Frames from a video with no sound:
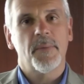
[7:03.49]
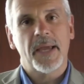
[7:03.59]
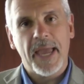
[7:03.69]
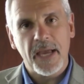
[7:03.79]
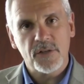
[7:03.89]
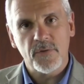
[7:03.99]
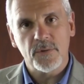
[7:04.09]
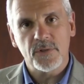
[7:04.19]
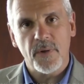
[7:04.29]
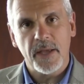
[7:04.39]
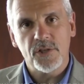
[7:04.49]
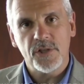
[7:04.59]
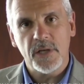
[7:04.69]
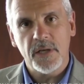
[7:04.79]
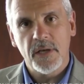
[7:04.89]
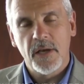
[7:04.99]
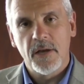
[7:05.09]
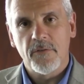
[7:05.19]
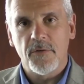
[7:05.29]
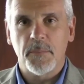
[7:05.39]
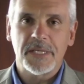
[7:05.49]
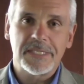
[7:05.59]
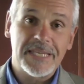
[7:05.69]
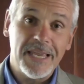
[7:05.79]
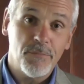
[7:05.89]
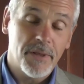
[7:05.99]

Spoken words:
from a cash flow strategy, from an estate